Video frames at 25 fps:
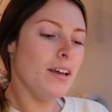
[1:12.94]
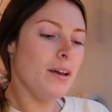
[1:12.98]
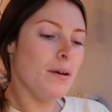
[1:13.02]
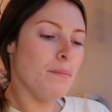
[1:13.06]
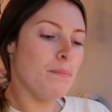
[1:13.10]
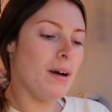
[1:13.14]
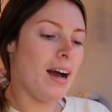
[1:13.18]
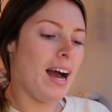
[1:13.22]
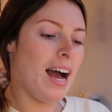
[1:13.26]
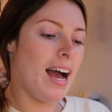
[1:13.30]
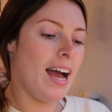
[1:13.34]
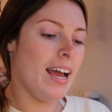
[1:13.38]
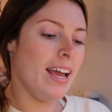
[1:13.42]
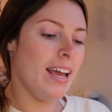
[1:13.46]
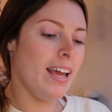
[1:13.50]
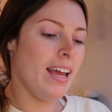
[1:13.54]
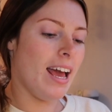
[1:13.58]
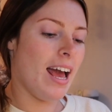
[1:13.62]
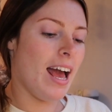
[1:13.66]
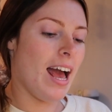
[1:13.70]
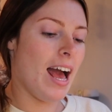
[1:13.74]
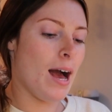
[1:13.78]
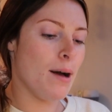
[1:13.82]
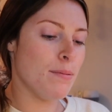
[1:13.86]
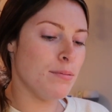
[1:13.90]
But
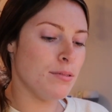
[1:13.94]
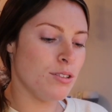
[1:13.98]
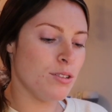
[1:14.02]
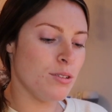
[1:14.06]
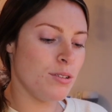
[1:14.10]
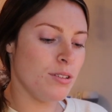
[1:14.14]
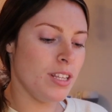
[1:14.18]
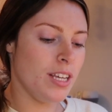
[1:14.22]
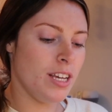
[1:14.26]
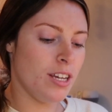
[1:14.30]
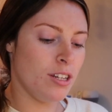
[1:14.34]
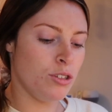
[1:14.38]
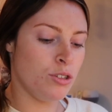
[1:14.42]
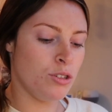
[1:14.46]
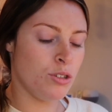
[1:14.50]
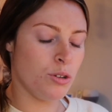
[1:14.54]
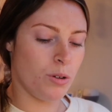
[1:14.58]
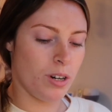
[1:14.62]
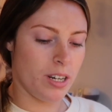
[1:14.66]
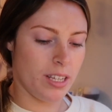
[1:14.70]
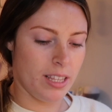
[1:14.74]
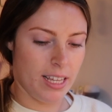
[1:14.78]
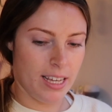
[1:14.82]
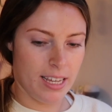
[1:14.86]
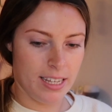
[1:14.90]
I absolutely
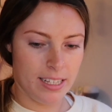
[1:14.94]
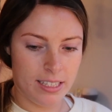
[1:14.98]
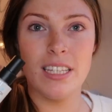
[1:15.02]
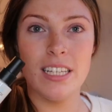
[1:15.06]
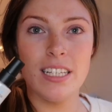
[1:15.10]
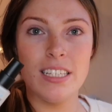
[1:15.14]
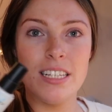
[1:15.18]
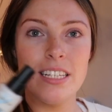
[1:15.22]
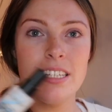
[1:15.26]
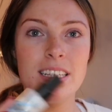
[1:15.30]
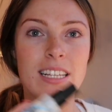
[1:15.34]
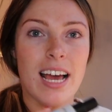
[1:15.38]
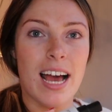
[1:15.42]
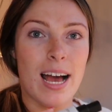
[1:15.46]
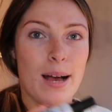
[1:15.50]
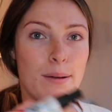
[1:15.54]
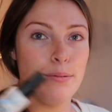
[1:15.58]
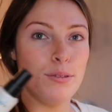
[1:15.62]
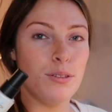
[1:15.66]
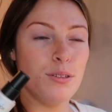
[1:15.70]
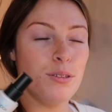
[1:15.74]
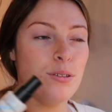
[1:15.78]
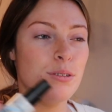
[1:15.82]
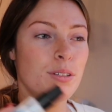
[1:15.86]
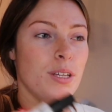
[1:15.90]
adore this. This is
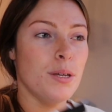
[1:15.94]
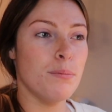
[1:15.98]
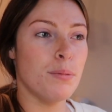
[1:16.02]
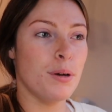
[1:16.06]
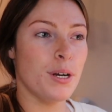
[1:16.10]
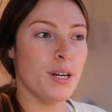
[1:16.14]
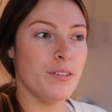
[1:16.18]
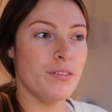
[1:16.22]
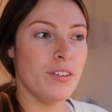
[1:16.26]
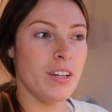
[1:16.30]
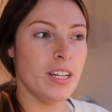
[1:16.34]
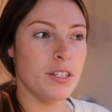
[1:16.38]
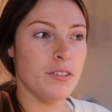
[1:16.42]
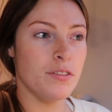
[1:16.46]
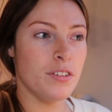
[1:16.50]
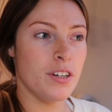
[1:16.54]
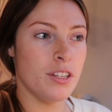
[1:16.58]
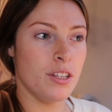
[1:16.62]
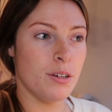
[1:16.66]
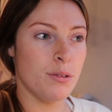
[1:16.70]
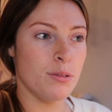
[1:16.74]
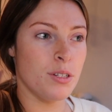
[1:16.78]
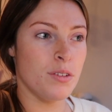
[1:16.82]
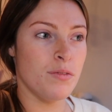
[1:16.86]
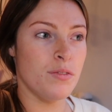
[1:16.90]
absolutely perfect for
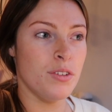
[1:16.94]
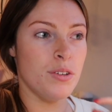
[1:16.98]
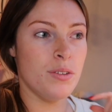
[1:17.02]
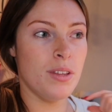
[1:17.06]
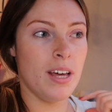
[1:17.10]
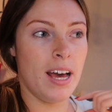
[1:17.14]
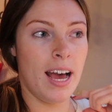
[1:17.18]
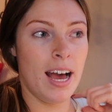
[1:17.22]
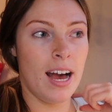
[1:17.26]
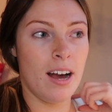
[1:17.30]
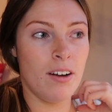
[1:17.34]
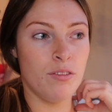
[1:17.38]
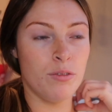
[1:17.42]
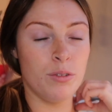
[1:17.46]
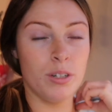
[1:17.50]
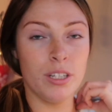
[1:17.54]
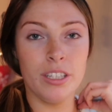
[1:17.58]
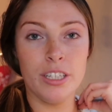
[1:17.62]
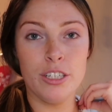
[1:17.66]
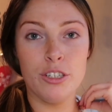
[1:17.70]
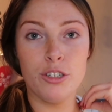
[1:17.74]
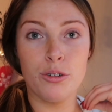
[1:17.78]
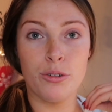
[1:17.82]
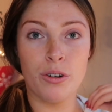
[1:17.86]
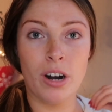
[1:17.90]
those of you that have
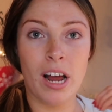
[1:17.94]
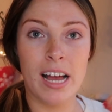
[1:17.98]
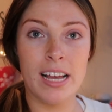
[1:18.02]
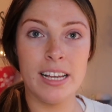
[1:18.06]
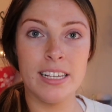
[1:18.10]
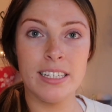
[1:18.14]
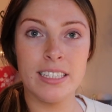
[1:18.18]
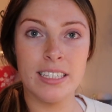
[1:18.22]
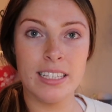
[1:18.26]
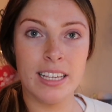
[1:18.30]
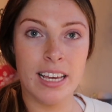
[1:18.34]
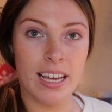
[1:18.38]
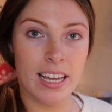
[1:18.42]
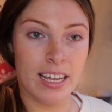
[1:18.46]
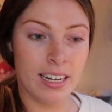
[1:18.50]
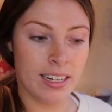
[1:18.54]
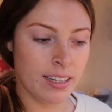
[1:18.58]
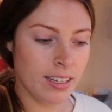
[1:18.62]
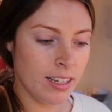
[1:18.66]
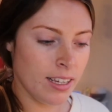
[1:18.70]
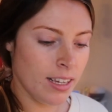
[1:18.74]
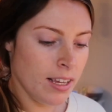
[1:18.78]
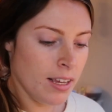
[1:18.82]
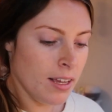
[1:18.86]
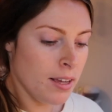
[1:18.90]
really dry
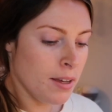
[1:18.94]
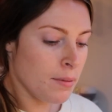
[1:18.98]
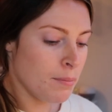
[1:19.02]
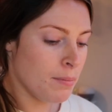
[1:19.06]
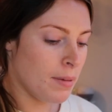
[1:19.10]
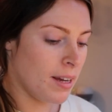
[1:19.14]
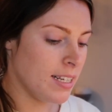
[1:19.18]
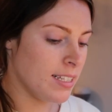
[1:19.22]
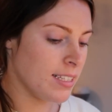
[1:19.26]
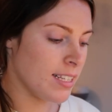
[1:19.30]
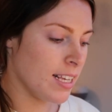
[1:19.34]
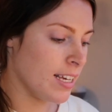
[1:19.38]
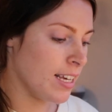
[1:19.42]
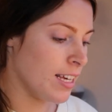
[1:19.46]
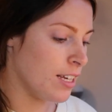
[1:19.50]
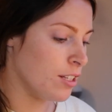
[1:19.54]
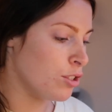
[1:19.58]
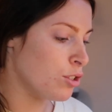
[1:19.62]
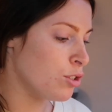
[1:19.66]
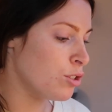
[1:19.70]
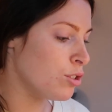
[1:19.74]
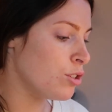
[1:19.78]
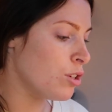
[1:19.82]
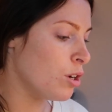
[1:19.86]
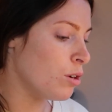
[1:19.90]
skin. My skin
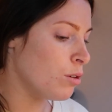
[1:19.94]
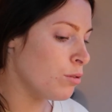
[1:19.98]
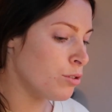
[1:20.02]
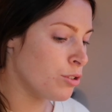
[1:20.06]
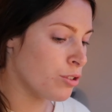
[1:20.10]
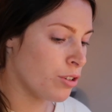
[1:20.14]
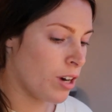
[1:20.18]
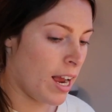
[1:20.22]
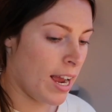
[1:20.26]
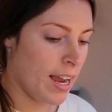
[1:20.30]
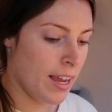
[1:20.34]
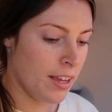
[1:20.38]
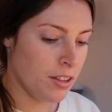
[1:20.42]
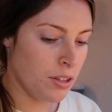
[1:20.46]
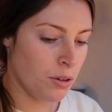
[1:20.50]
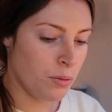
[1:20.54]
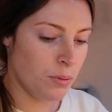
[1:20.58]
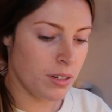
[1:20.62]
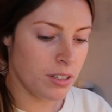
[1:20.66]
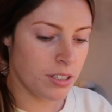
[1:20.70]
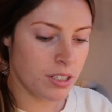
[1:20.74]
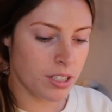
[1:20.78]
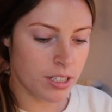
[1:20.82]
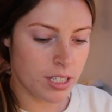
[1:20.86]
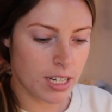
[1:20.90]
gets so dry in the
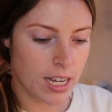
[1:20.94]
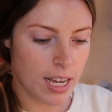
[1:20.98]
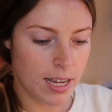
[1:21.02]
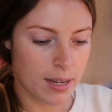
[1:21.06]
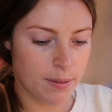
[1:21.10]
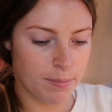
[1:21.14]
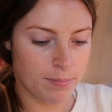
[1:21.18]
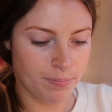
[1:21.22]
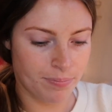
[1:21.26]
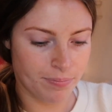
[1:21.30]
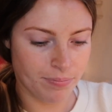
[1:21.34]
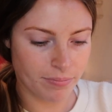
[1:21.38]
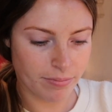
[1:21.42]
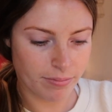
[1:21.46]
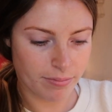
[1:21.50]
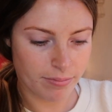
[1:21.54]
winter time.